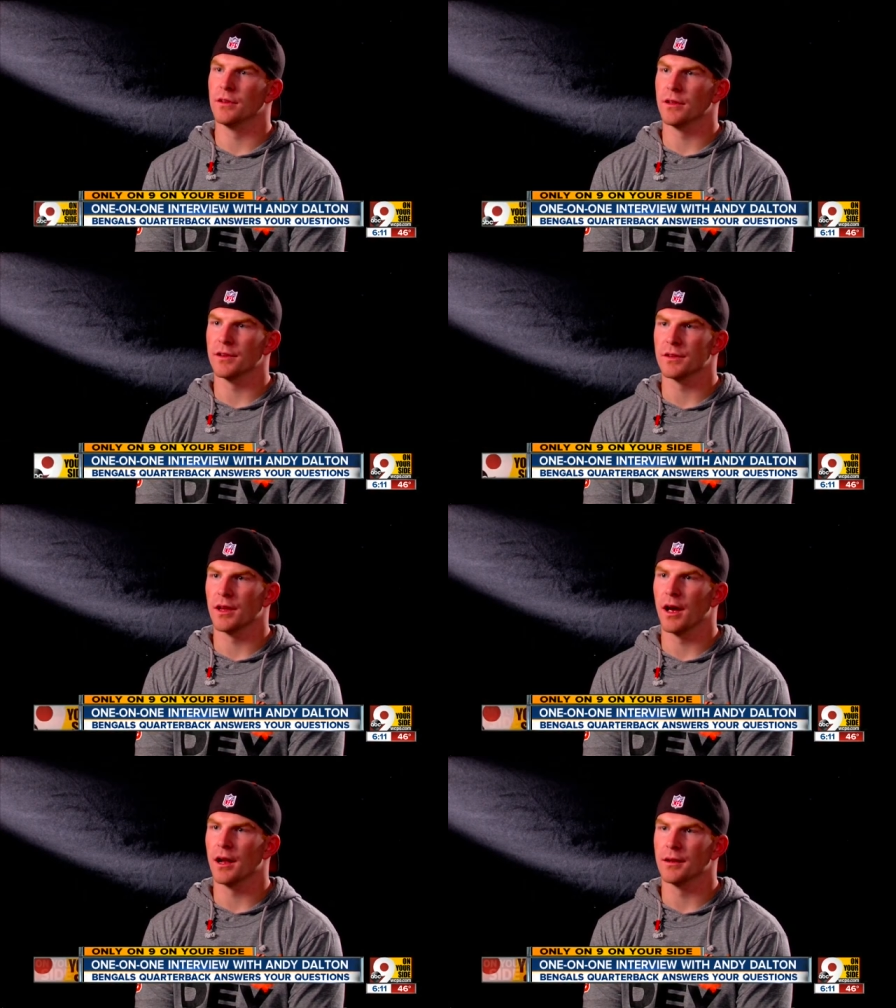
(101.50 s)
unless
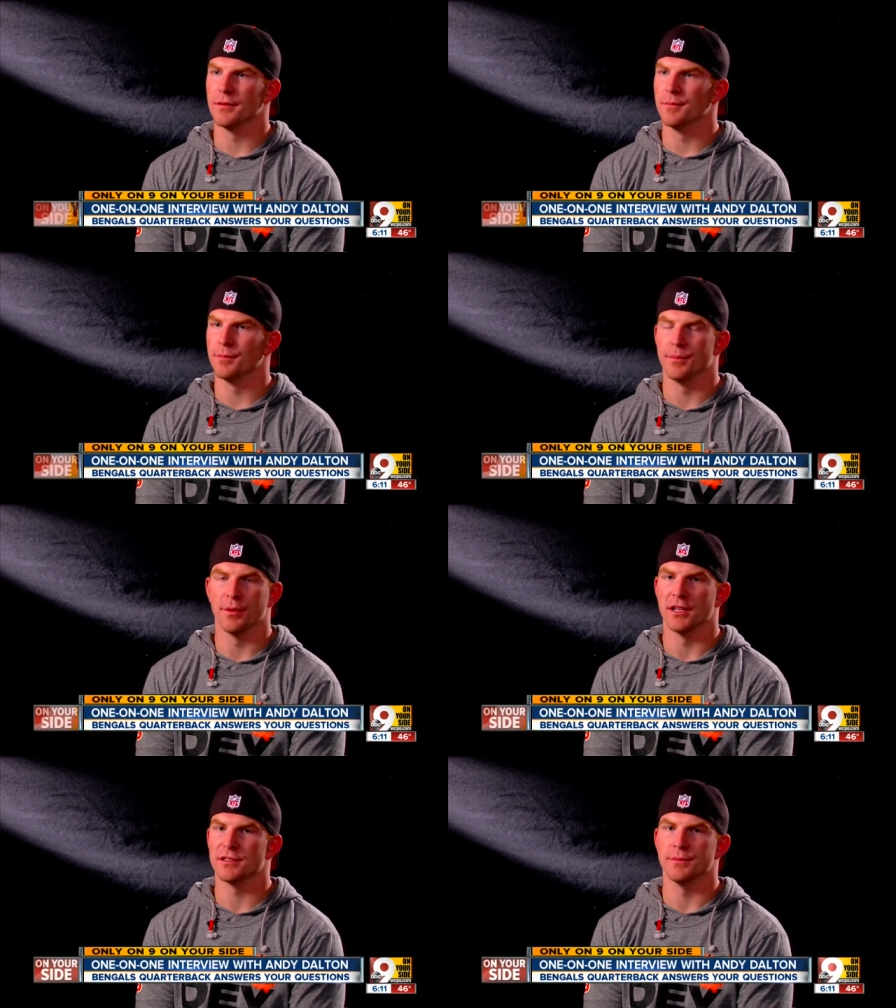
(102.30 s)
God
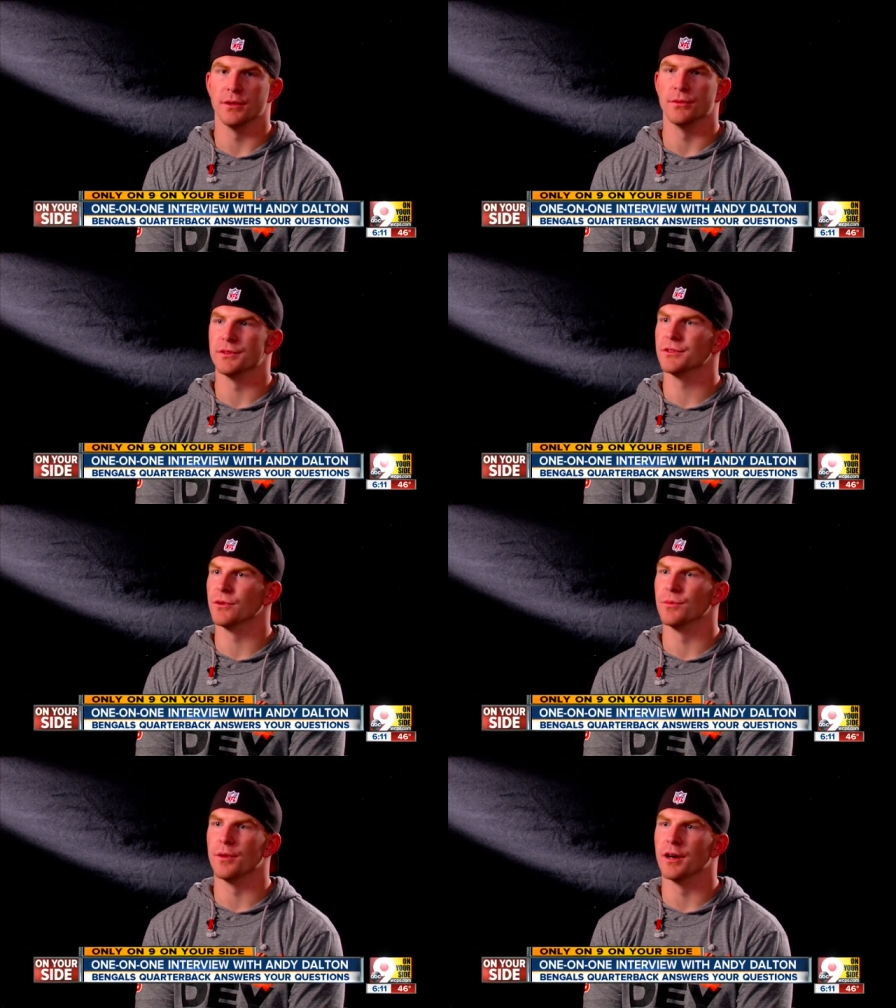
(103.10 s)
blessed me with
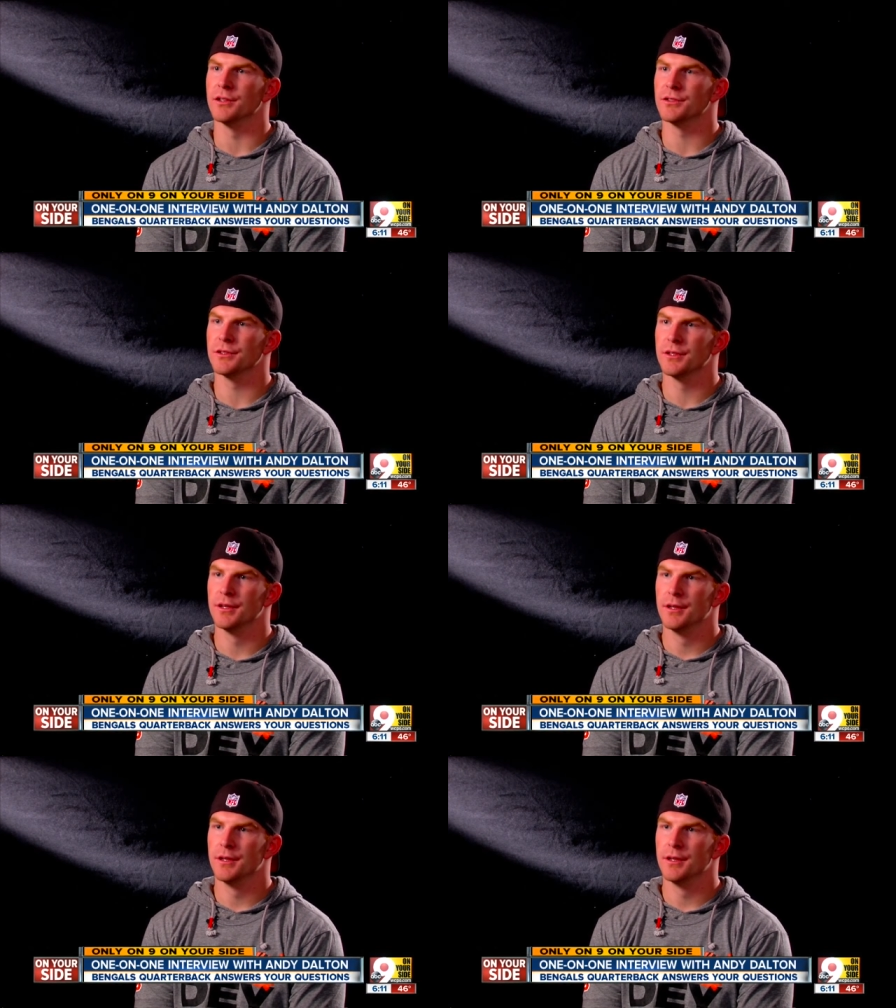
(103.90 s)
so much.